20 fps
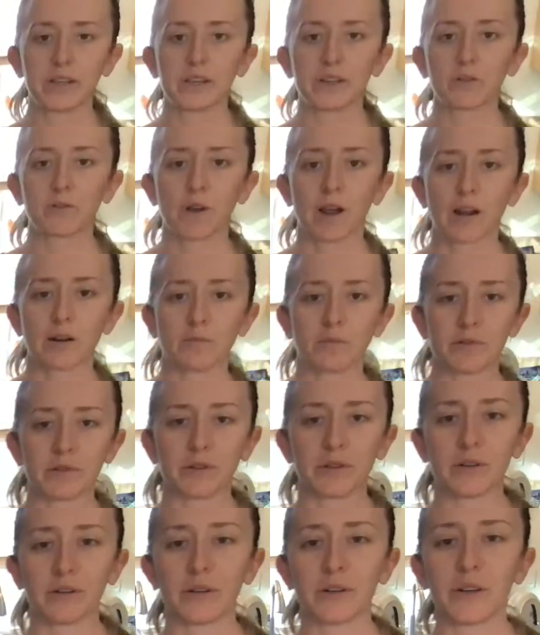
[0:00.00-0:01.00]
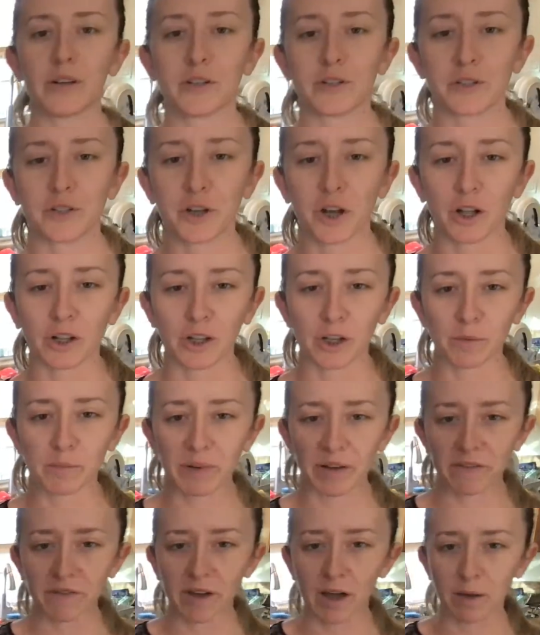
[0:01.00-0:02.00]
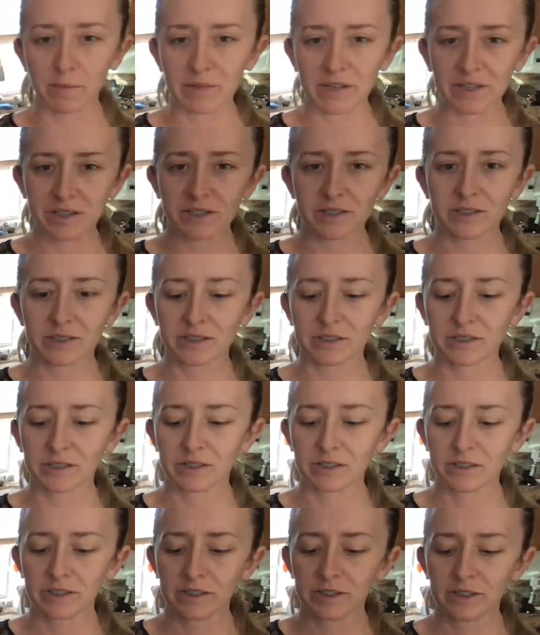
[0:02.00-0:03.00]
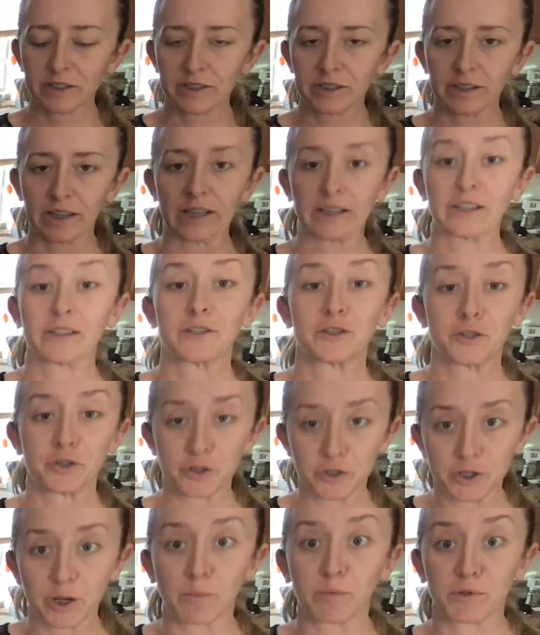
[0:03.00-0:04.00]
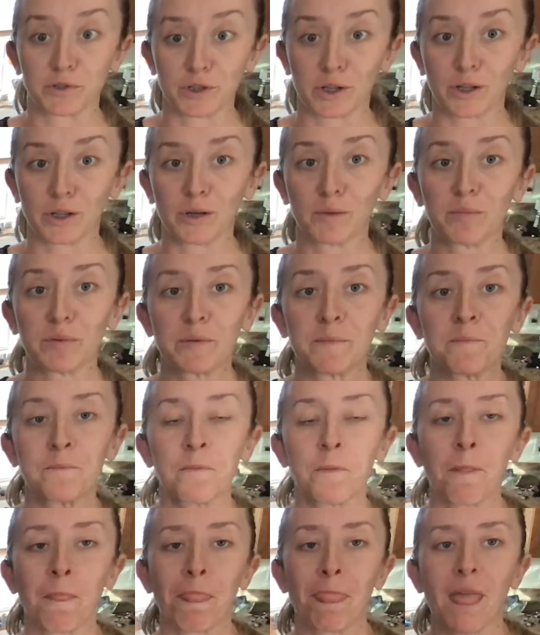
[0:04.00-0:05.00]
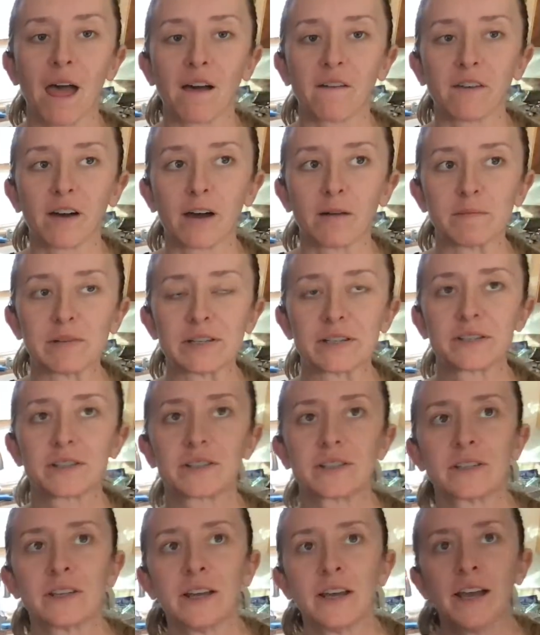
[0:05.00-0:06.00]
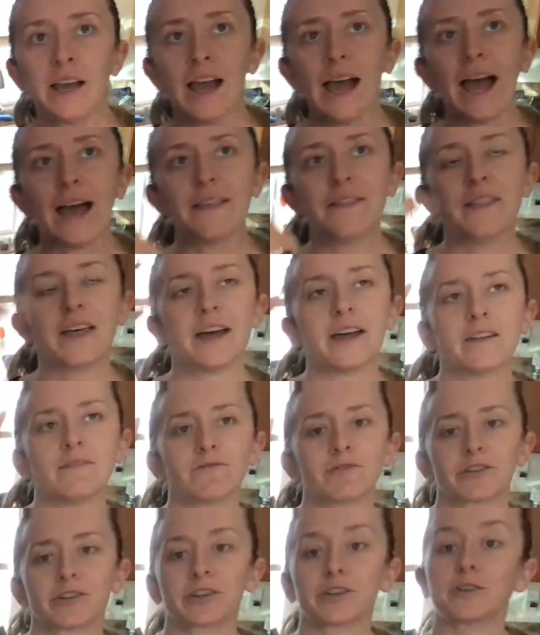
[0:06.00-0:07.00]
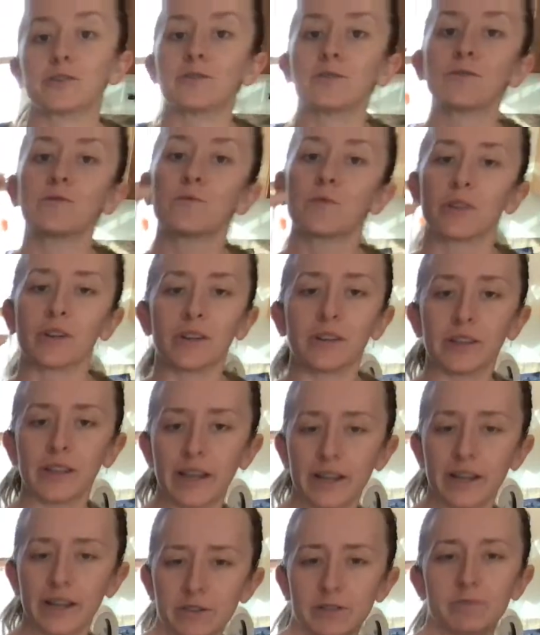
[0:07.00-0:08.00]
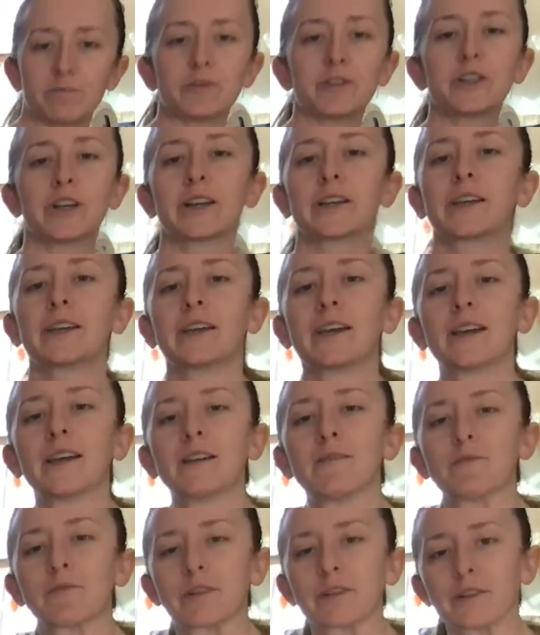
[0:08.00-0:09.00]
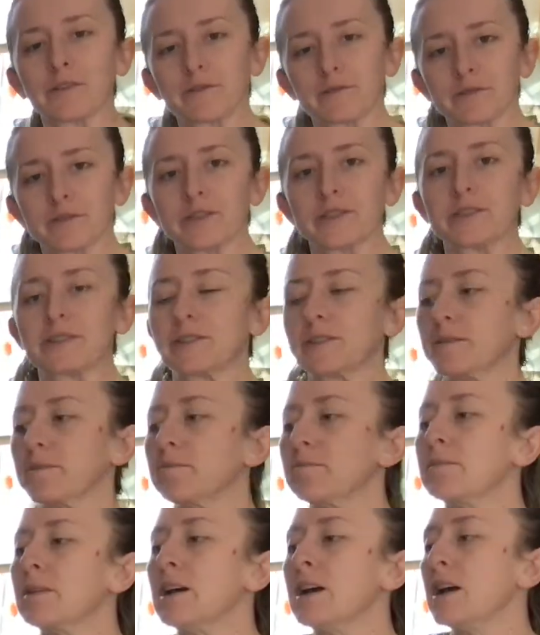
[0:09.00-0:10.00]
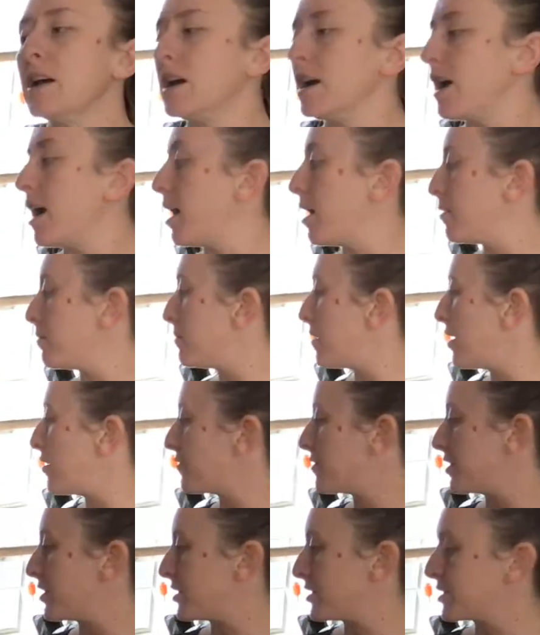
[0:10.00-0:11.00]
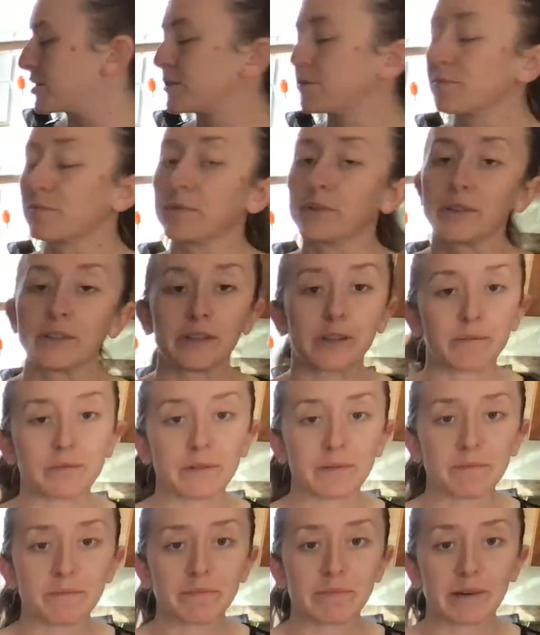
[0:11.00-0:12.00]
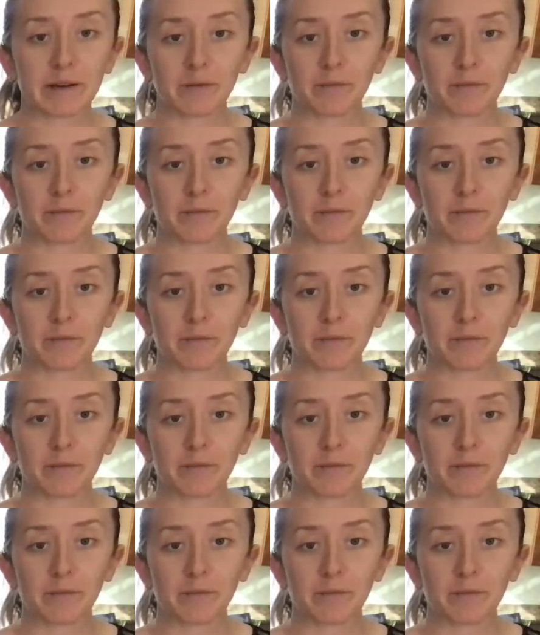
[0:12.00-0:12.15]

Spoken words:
incredible dollop of hummus, like double dollop of hummus. And then we're gonna layer some chicken. We're gonna throw in some of this really yummy bell